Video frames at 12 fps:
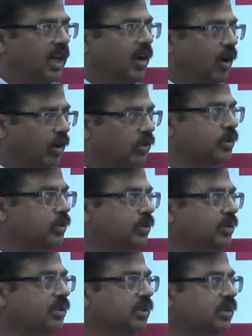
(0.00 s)
Also,
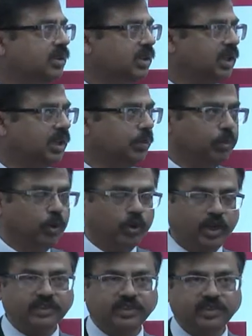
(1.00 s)
the
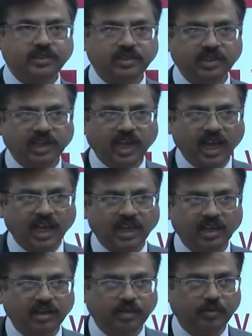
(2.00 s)
borax
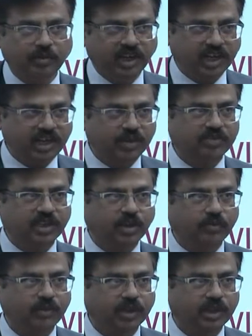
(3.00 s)
and native
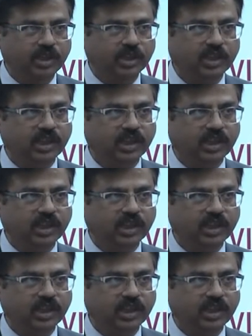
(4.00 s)
sulfur,